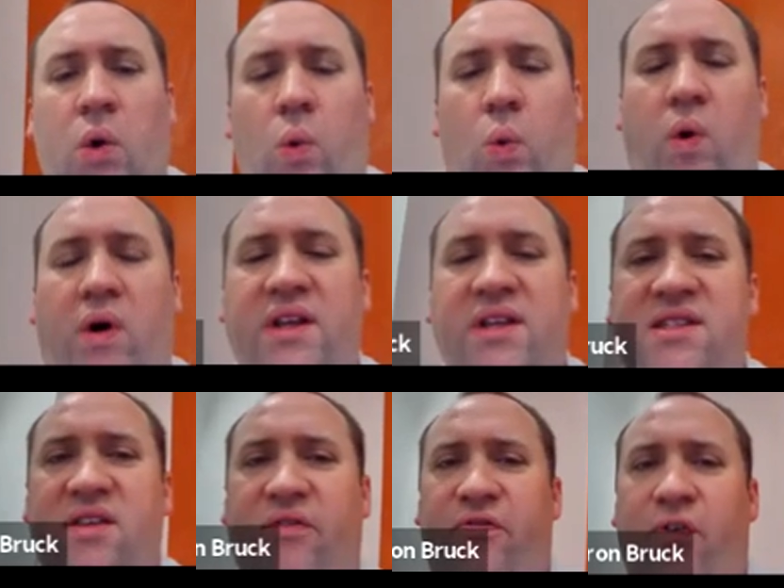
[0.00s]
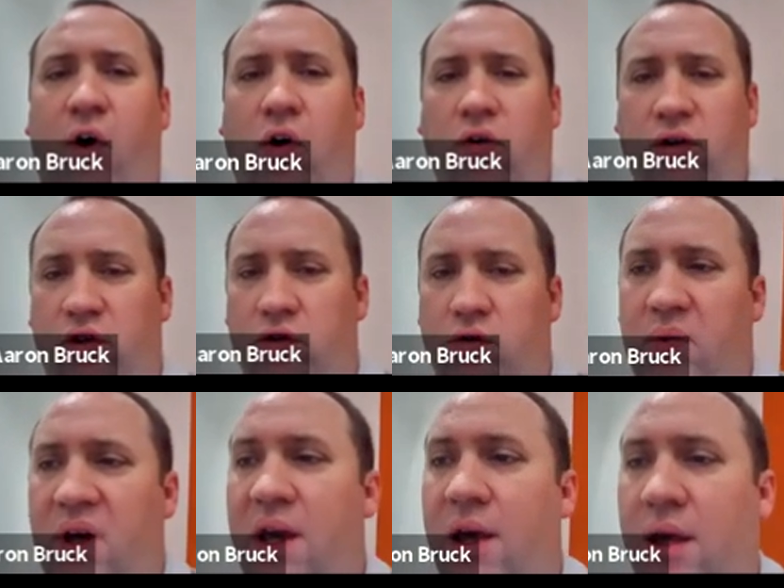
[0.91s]
What is the volume
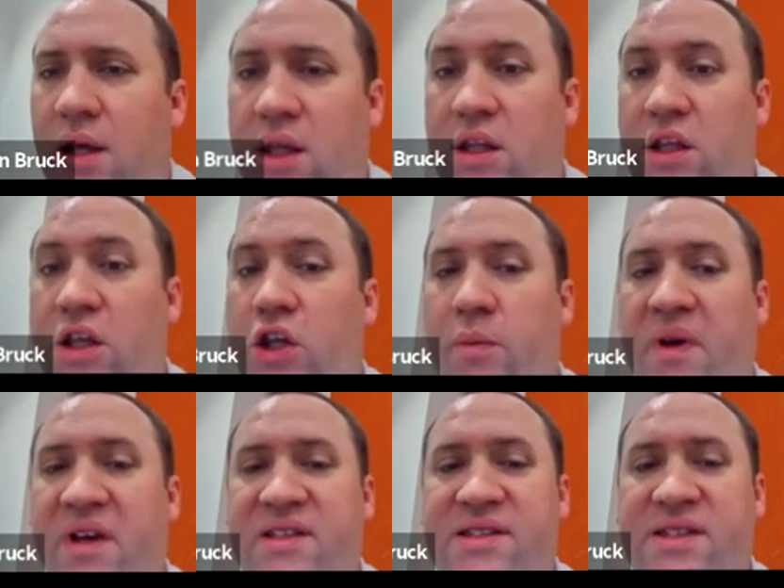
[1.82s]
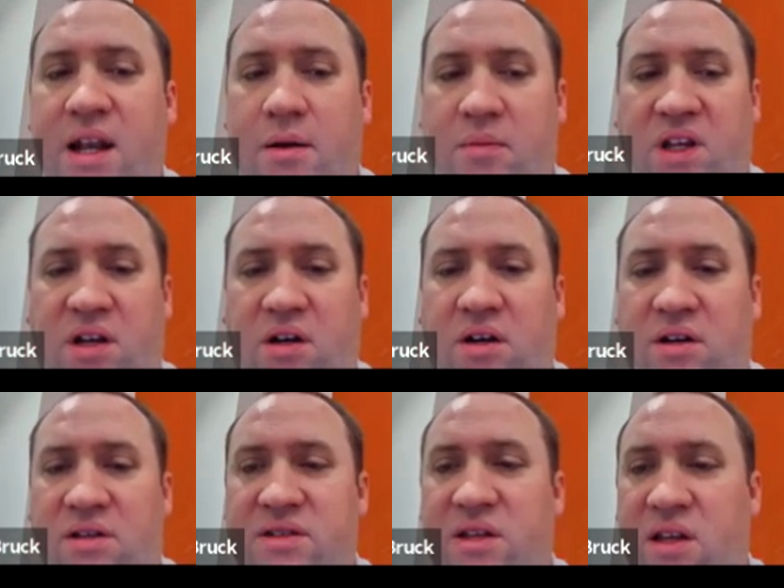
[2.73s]
in cubic
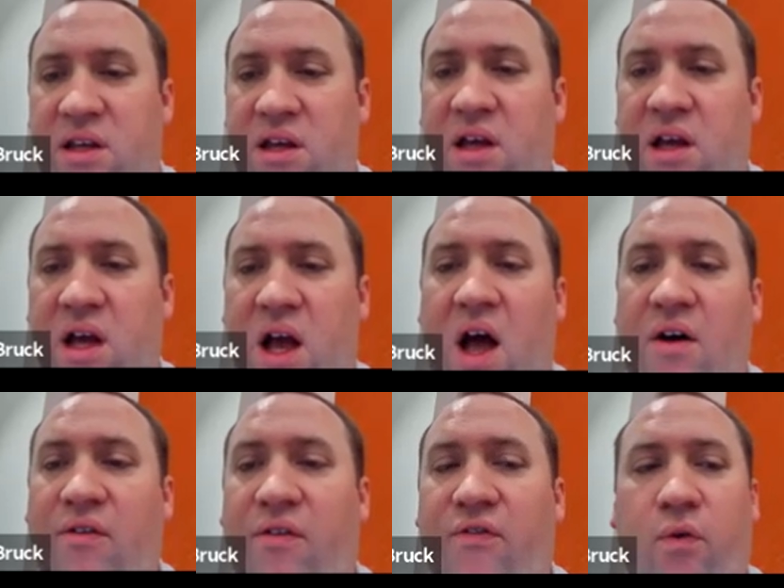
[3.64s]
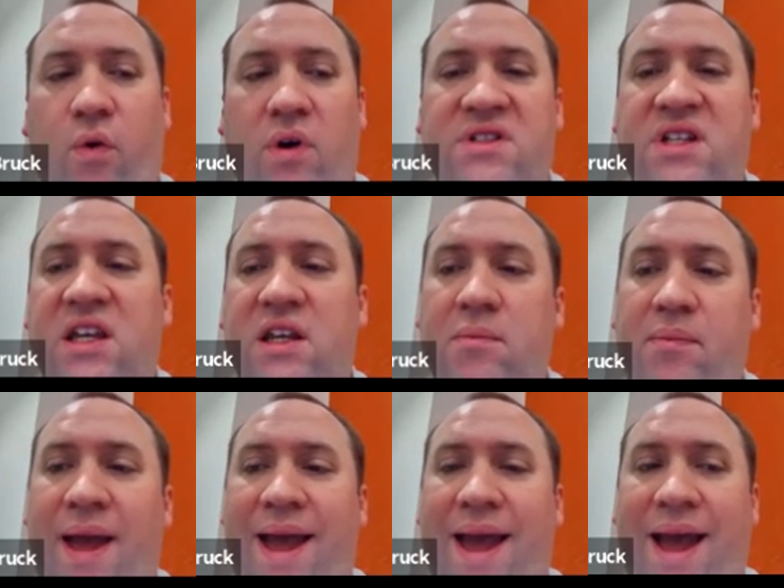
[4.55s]
centimeters of a
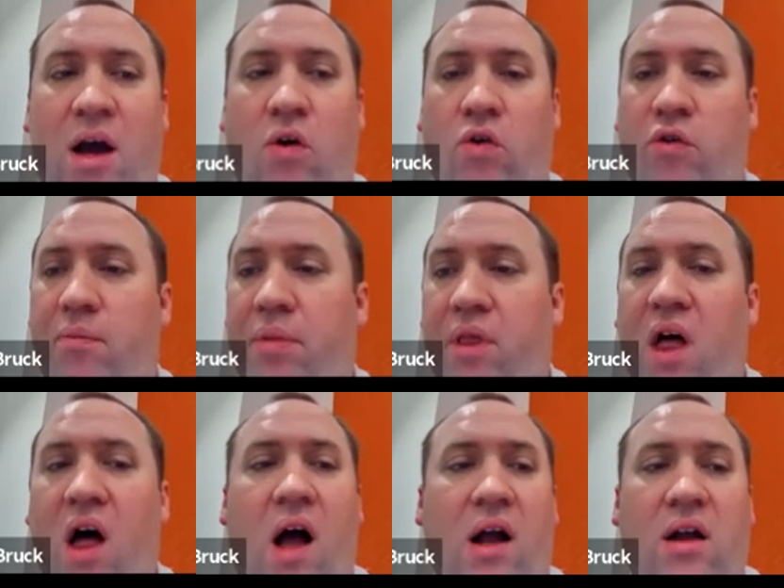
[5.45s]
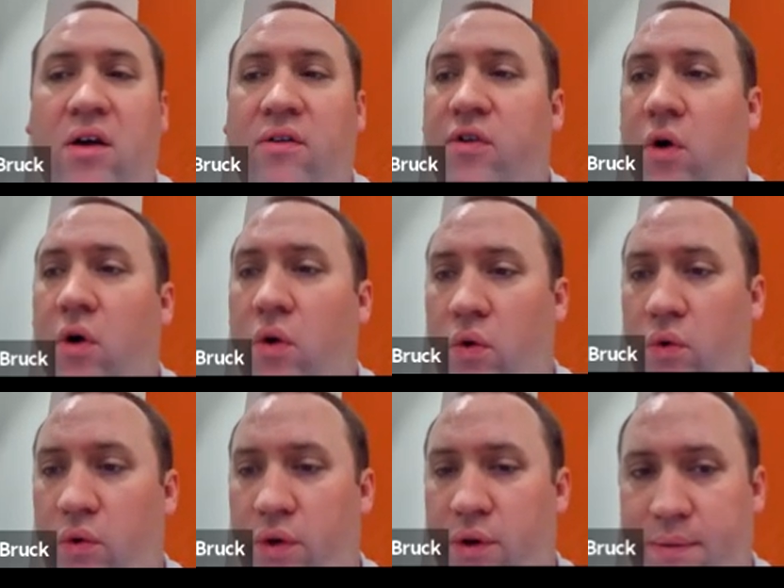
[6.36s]
14-pound block of gold?